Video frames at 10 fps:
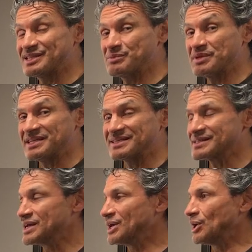speeds.
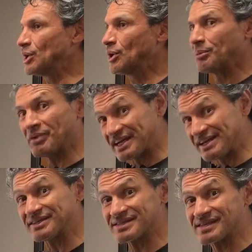But
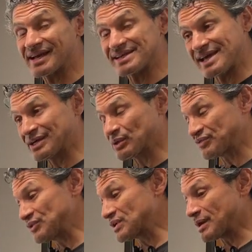here in San Diego,
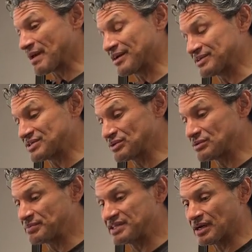if you come out and do
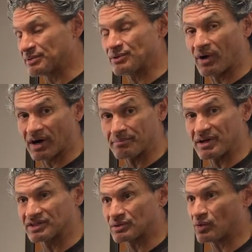BWR,
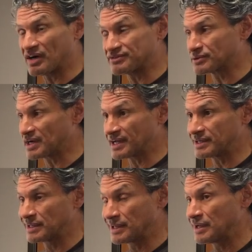Belgian Waffle Ride,
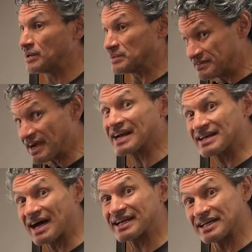we've got a
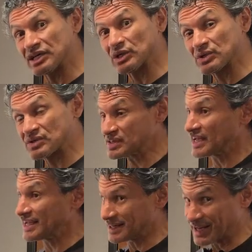lot of hills
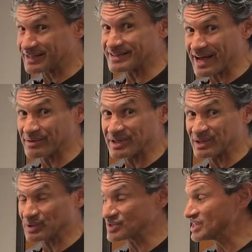and a lot of
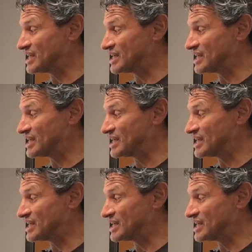downhills.